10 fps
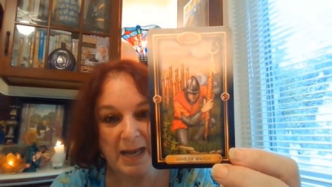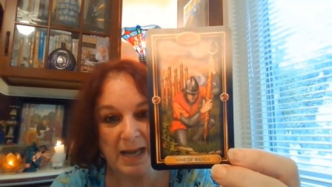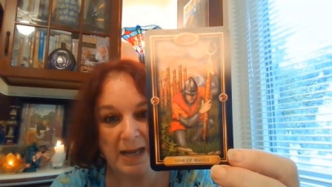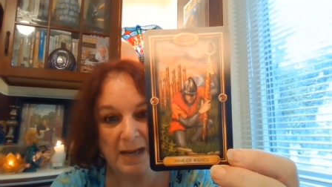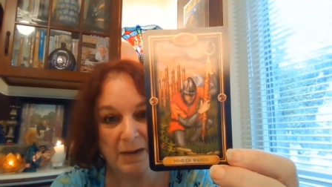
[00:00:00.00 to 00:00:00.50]

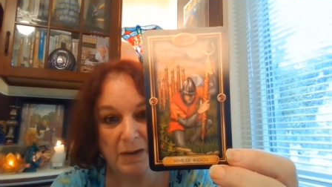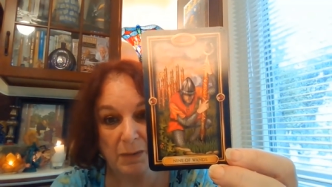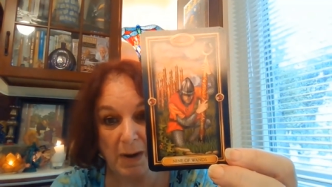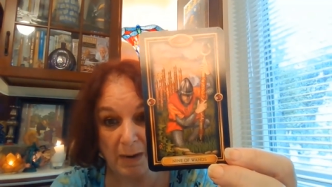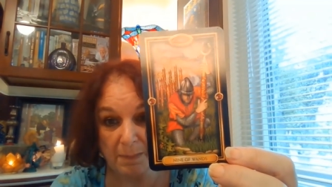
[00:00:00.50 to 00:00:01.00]
uh,
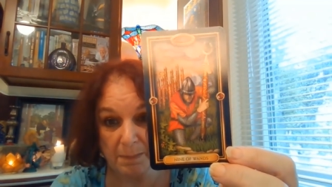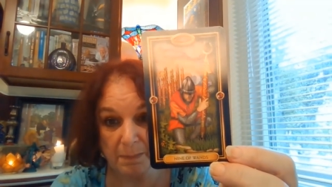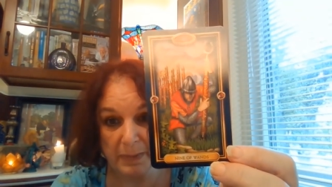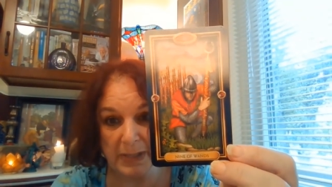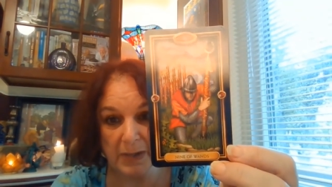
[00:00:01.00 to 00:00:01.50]
who are
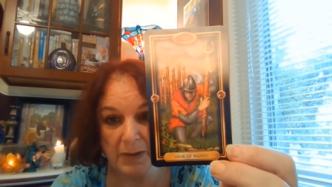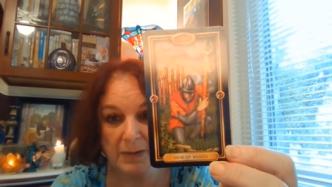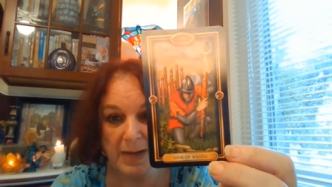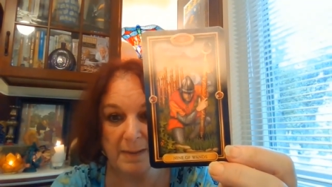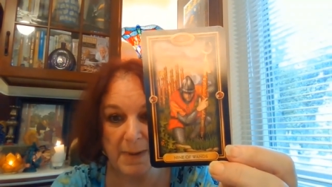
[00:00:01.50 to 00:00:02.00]
bringing
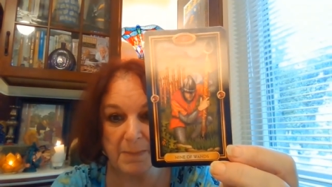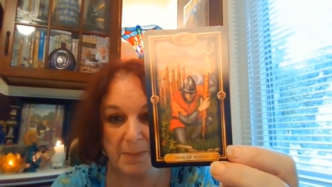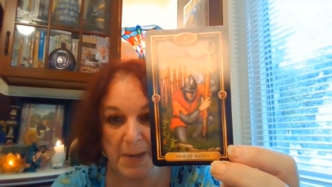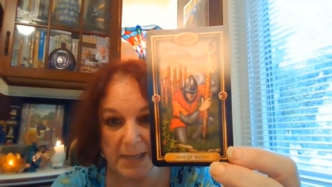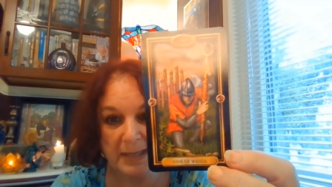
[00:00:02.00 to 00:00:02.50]
her name up
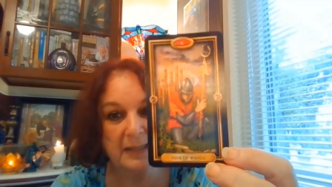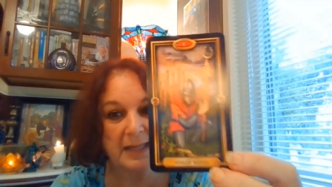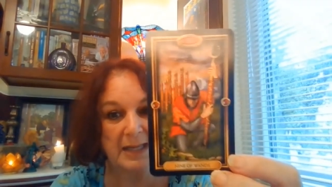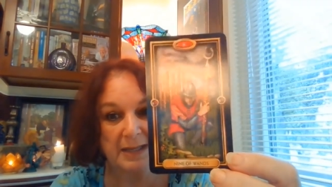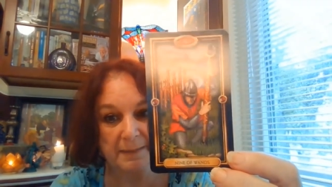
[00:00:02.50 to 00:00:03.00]

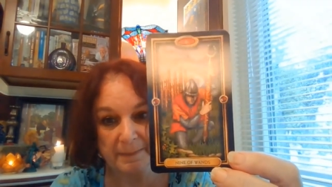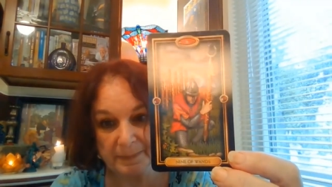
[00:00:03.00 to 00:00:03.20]
repeatedly